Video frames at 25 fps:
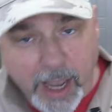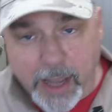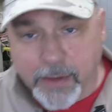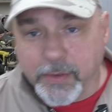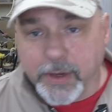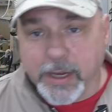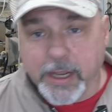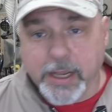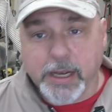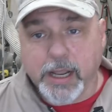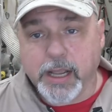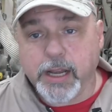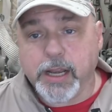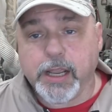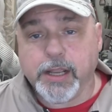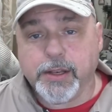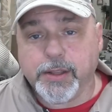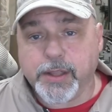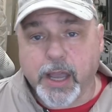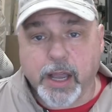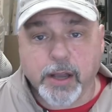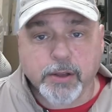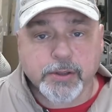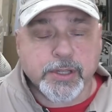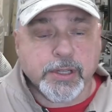haven't hit
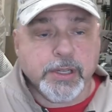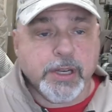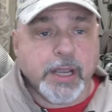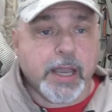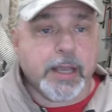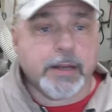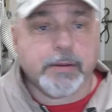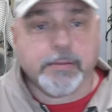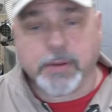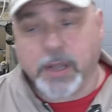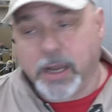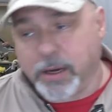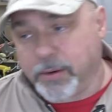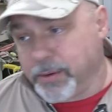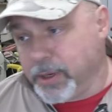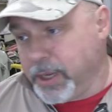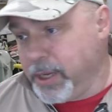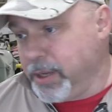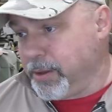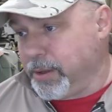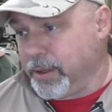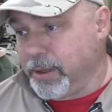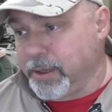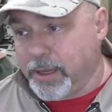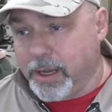80,000 yet. I
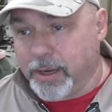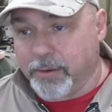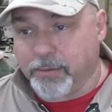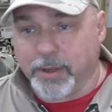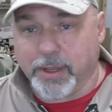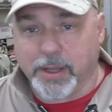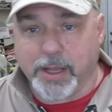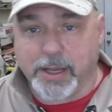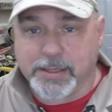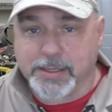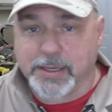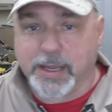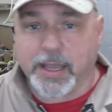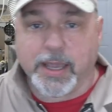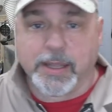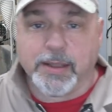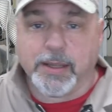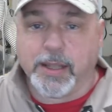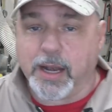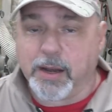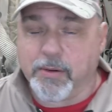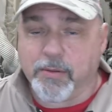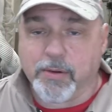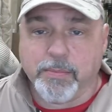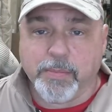realize again
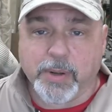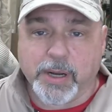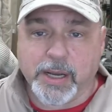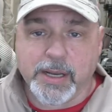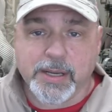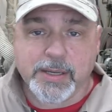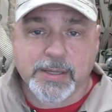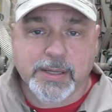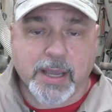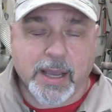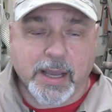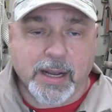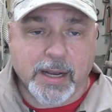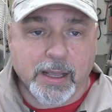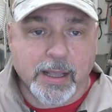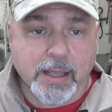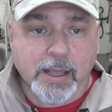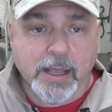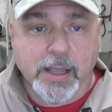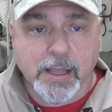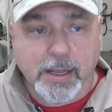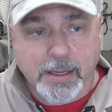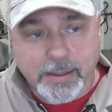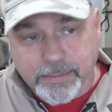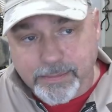that everybody's kind of
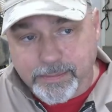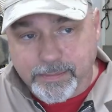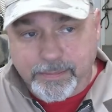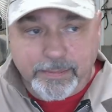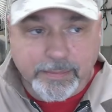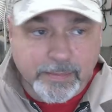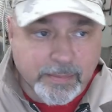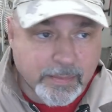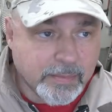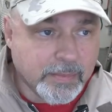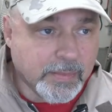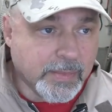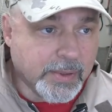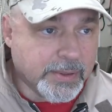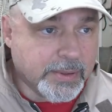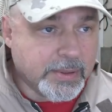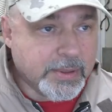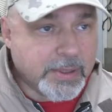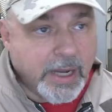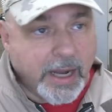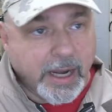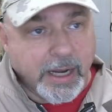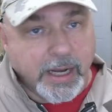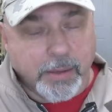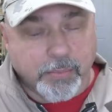
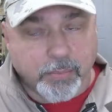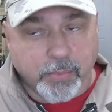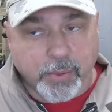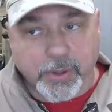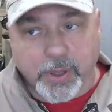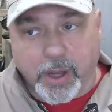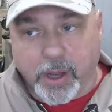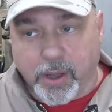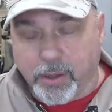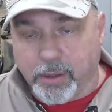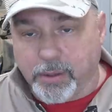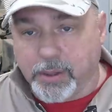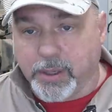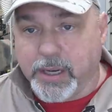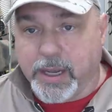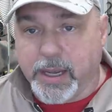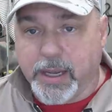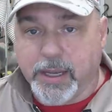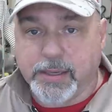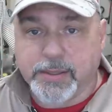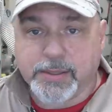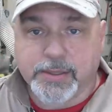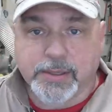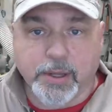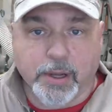tied up with the
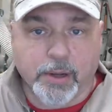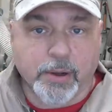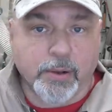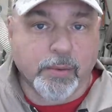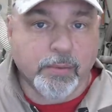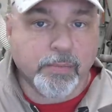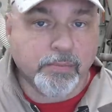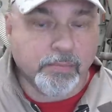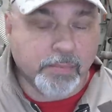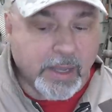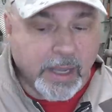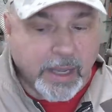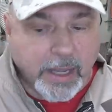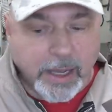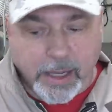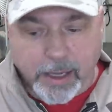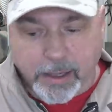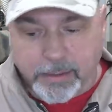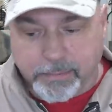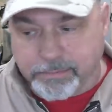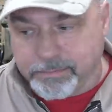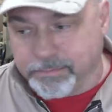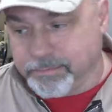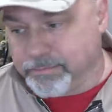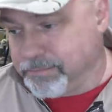holidays, so
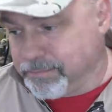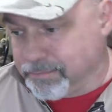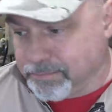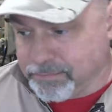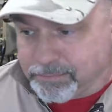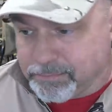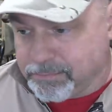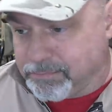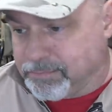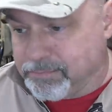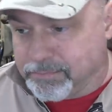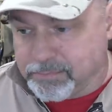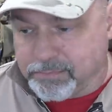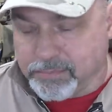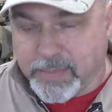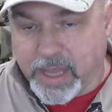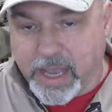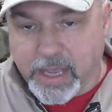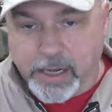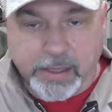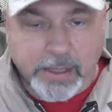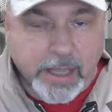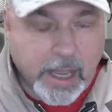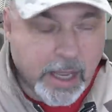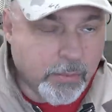
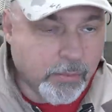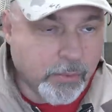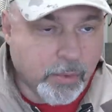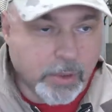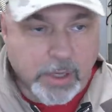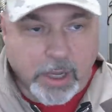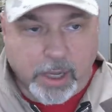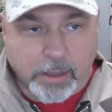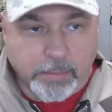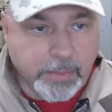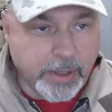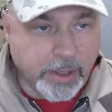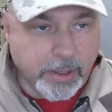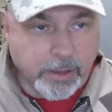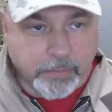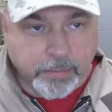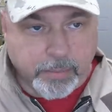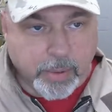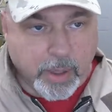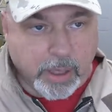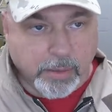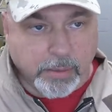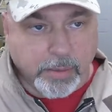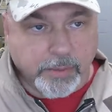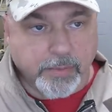that will come here
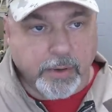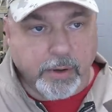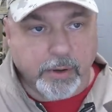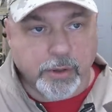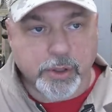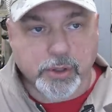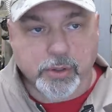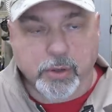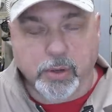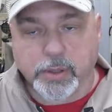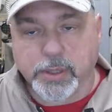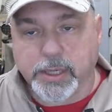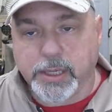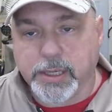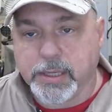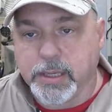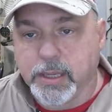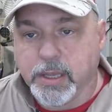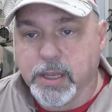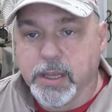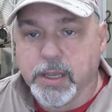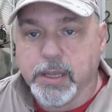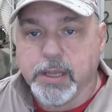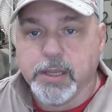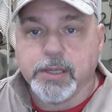probably very shortly.
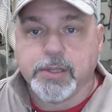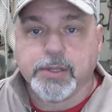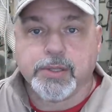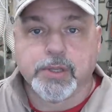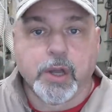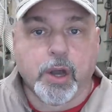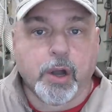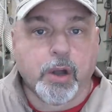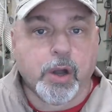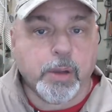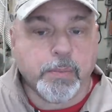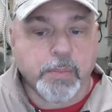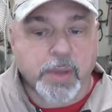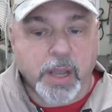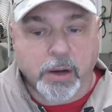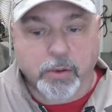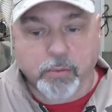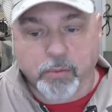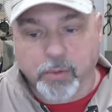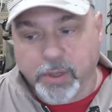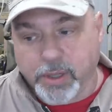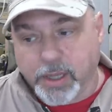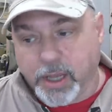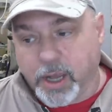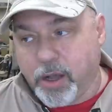So I'm not
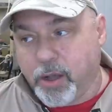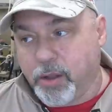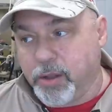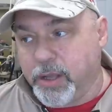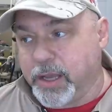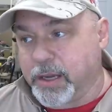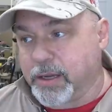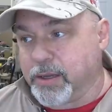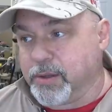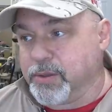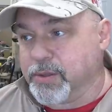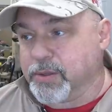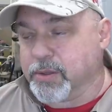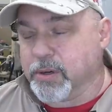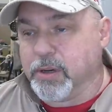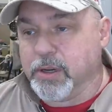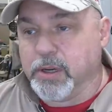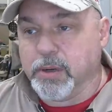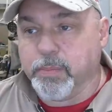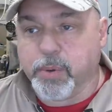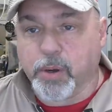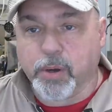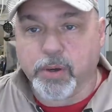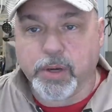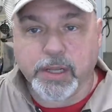really all that concerned
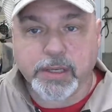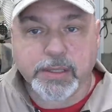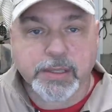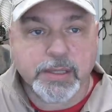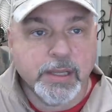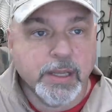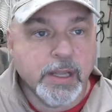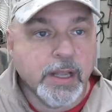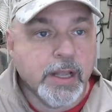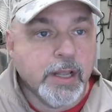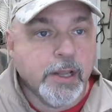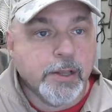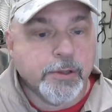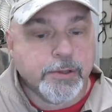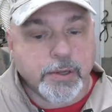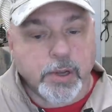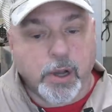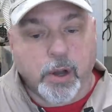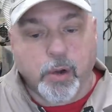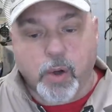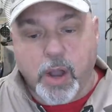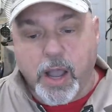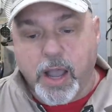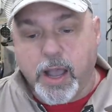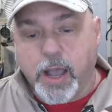about it.
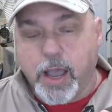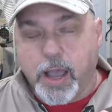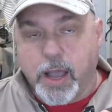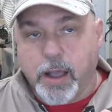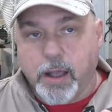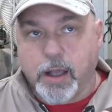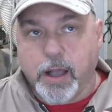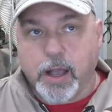So